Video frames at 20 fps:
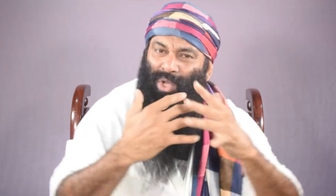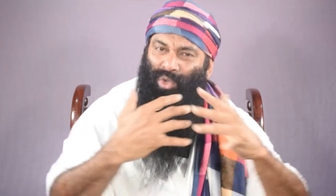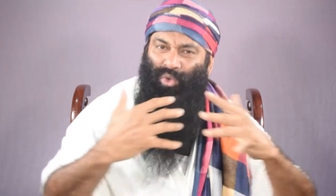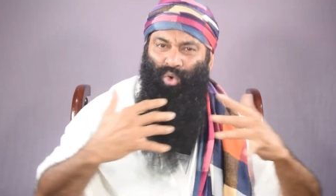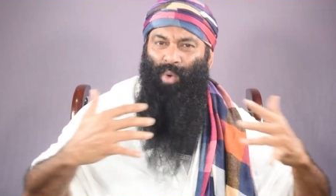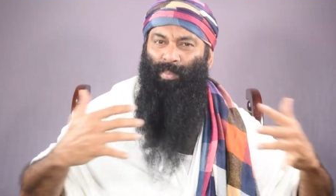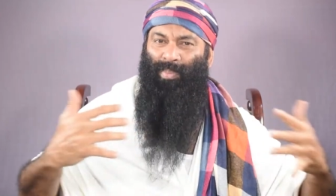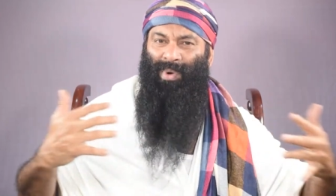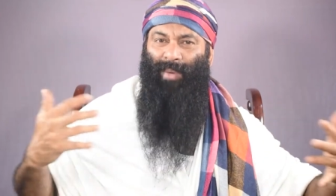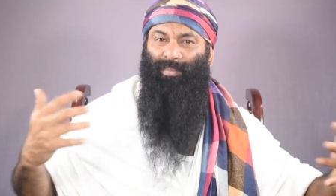
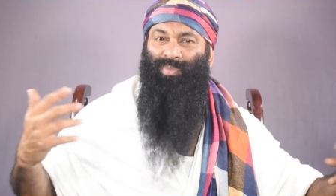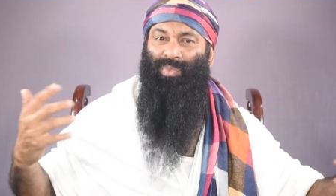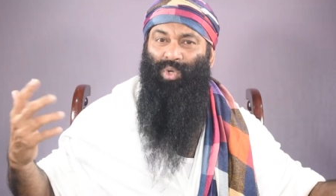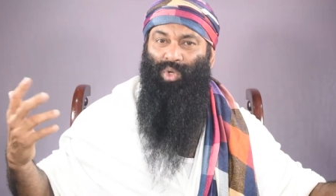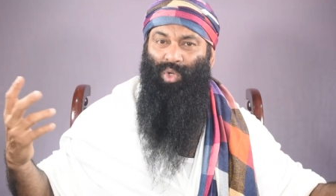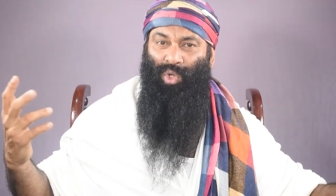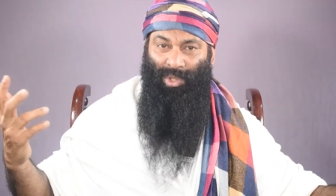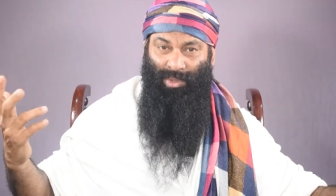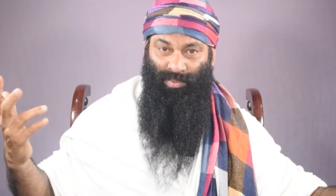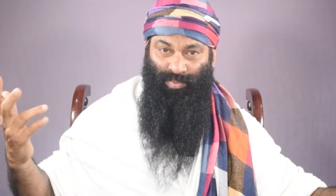You open up the
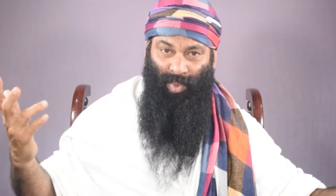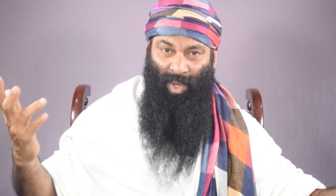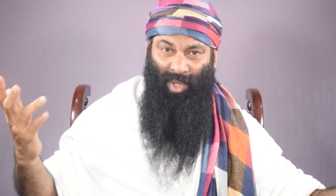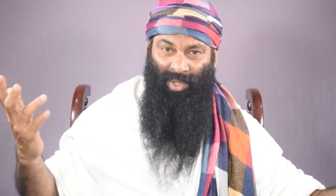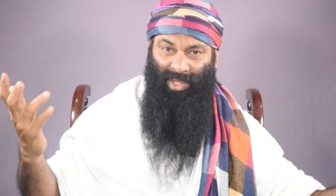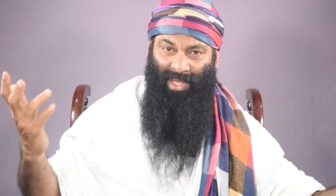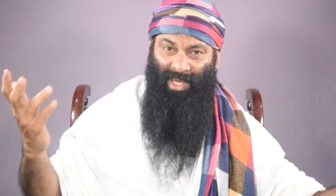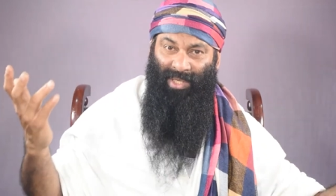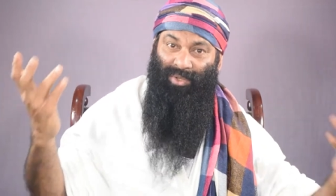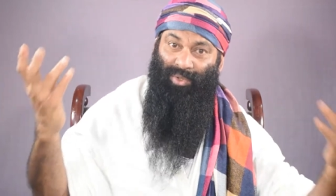whole
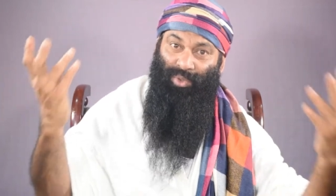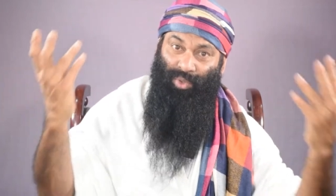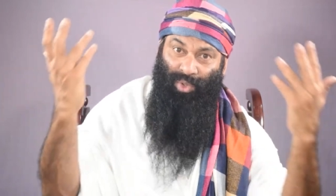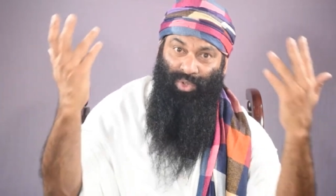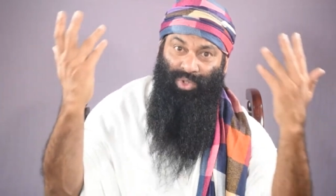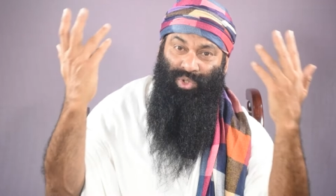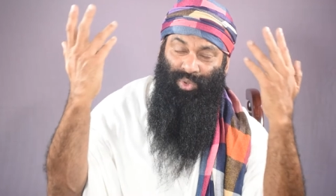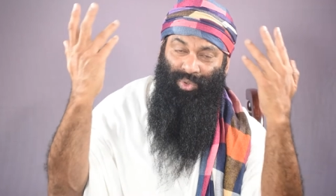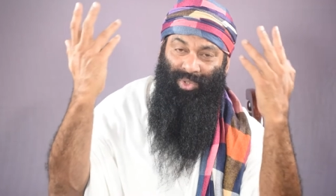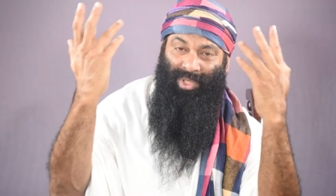body and you
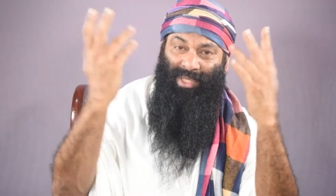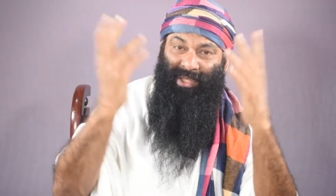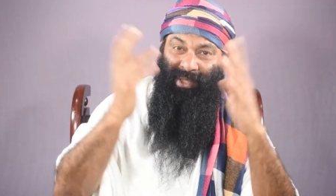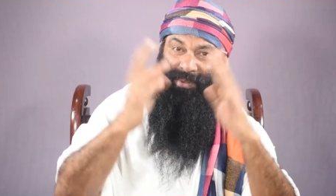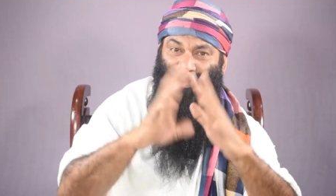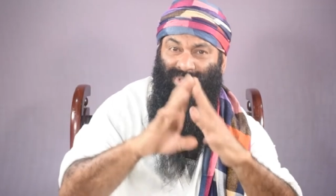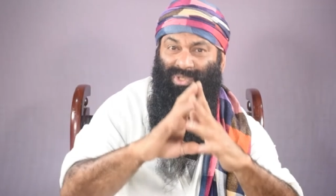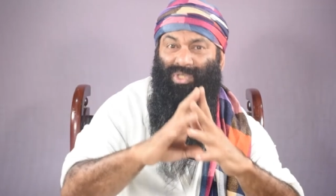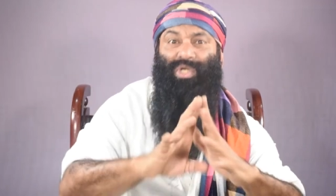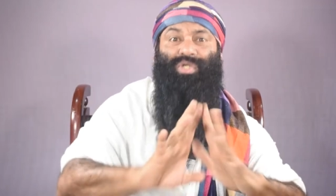do Surya
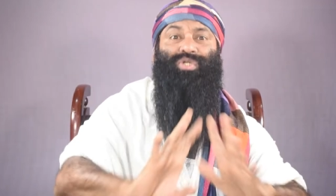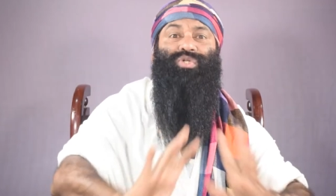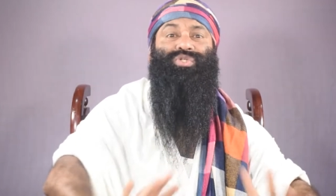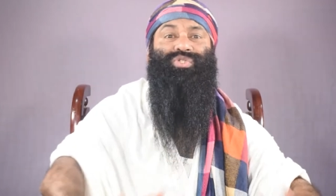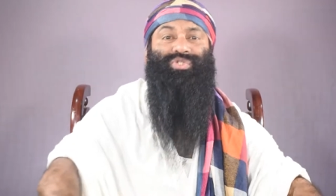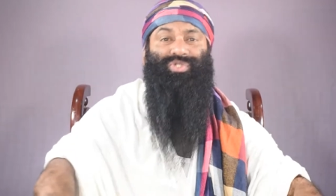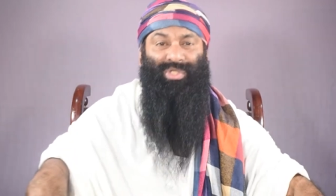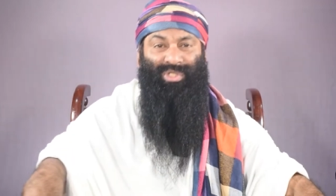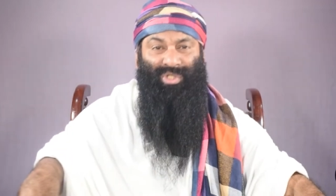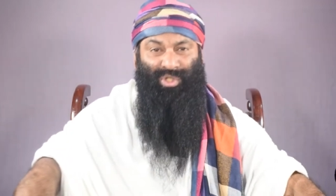Namaskar to
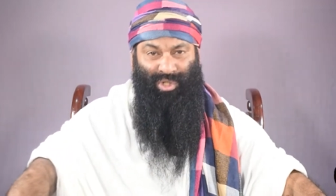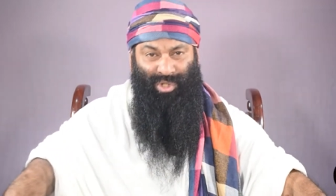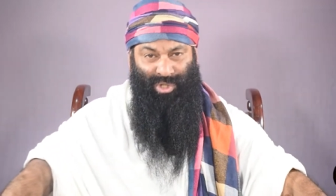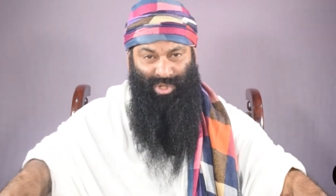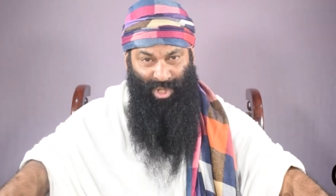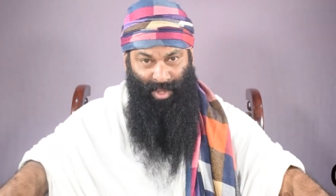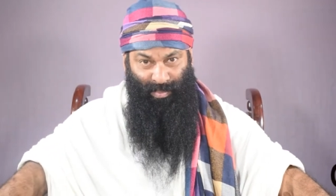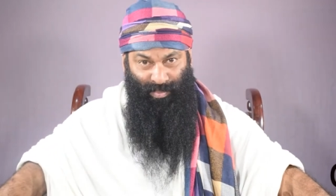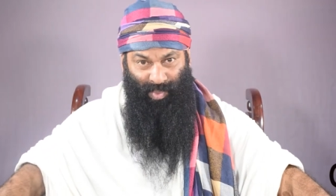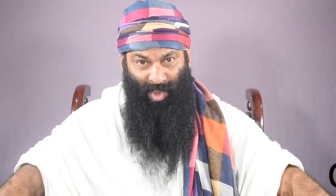stretch
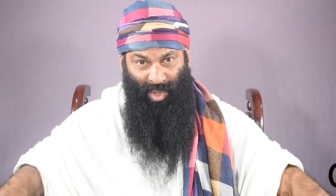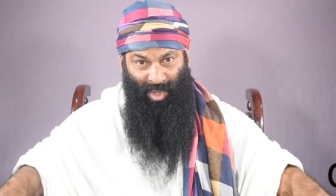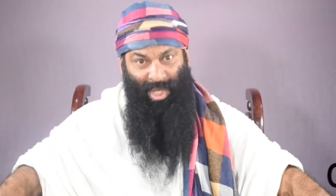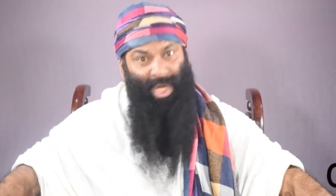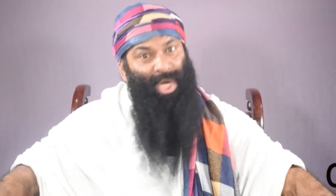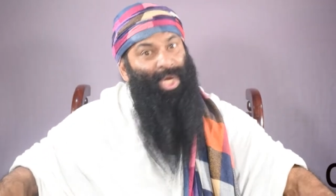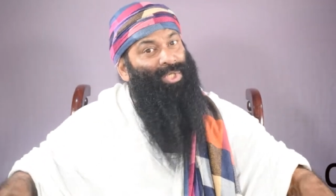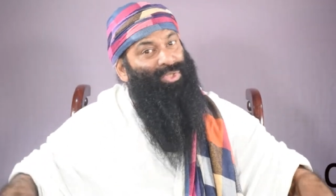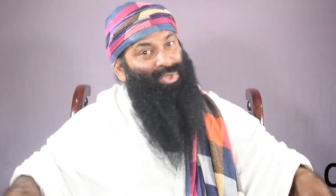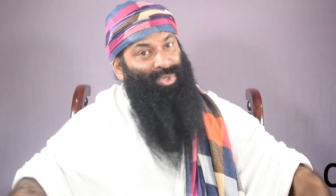your
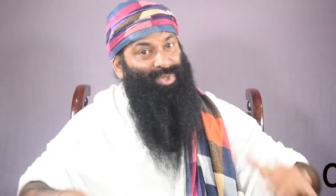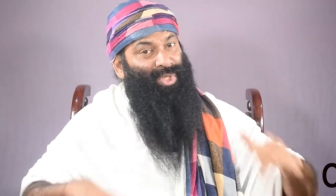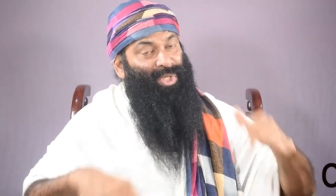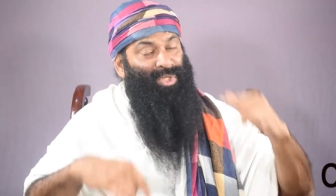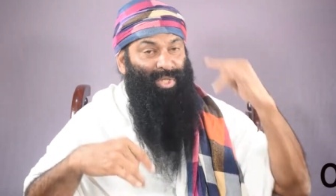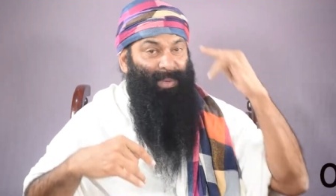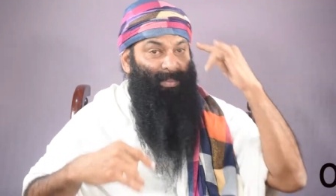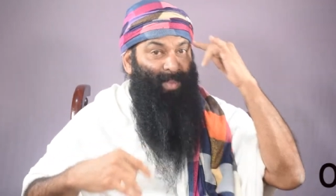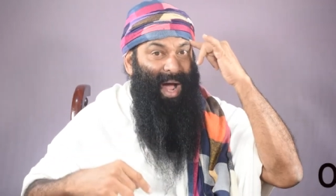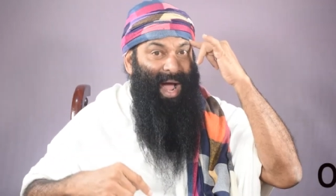body so
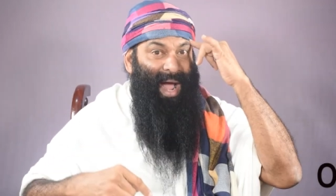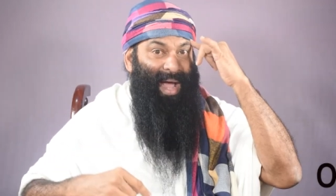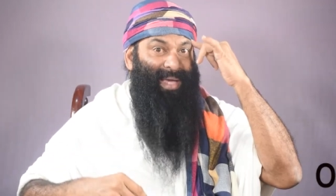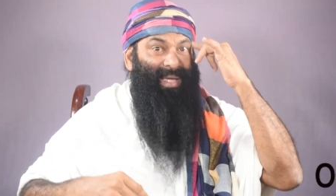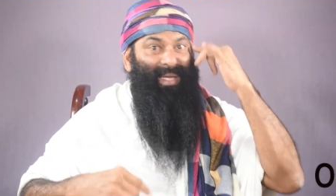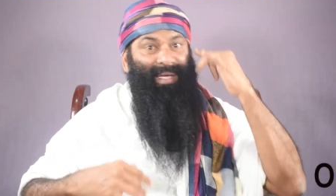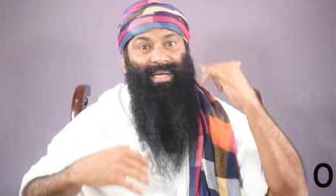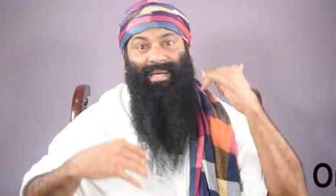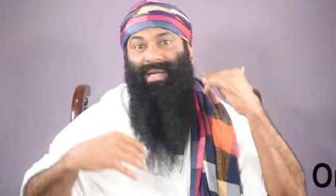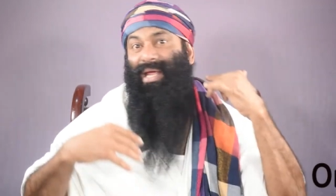that your
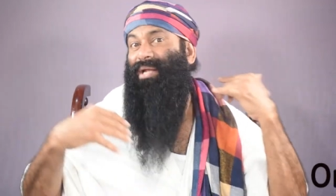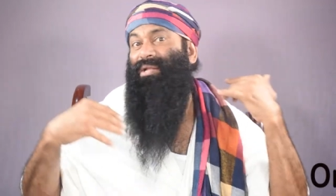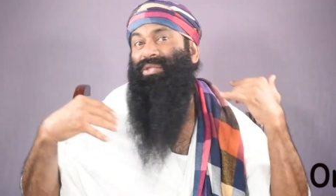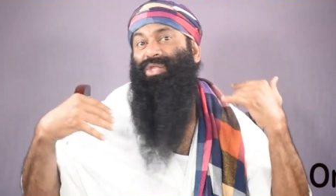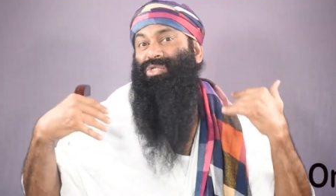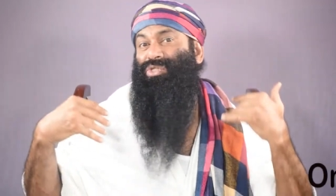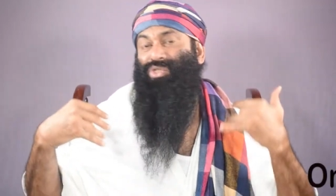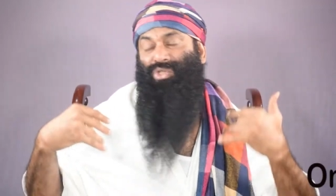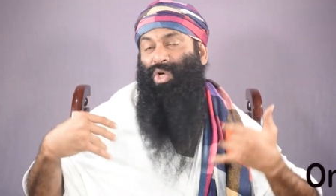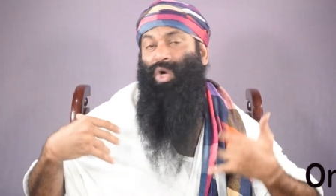mind
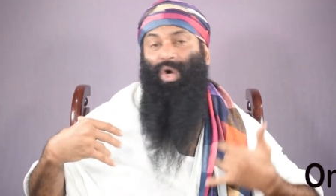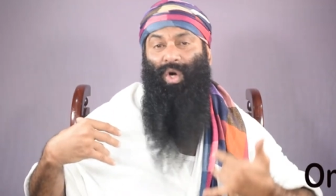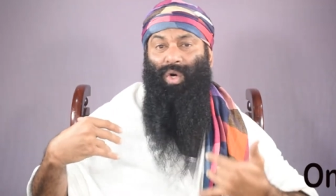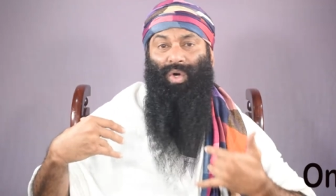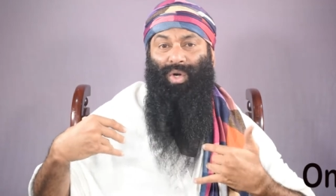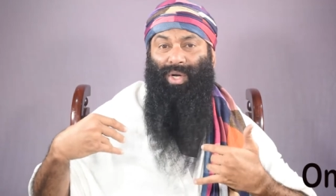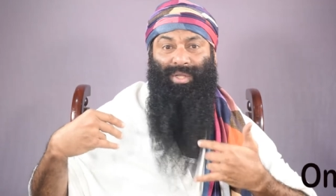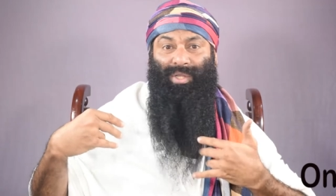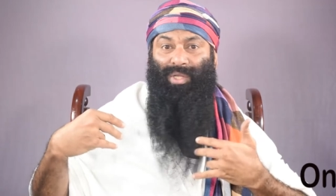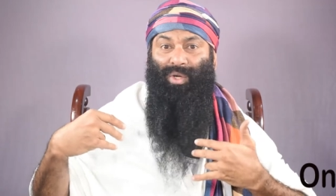and the
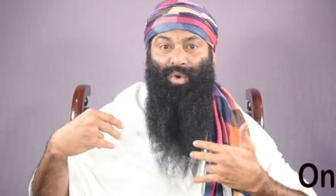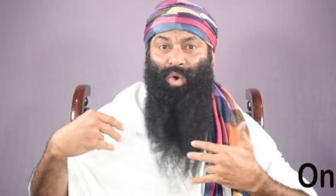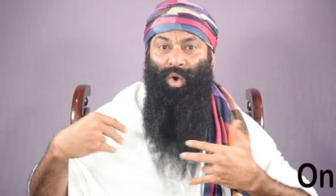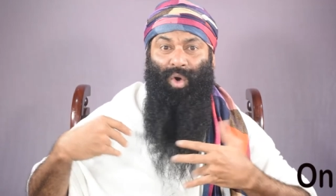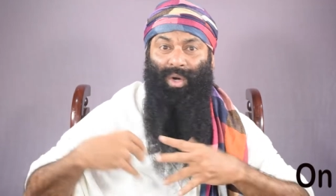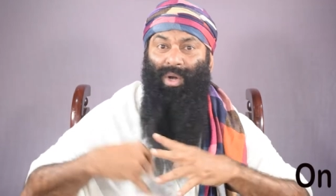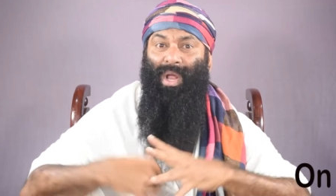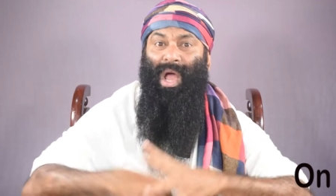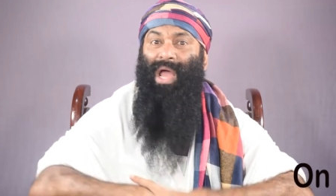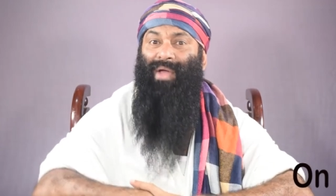soul and the
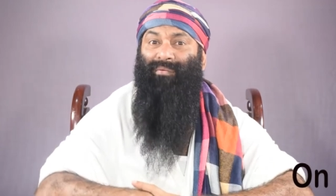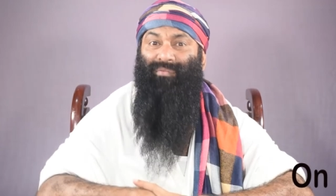whole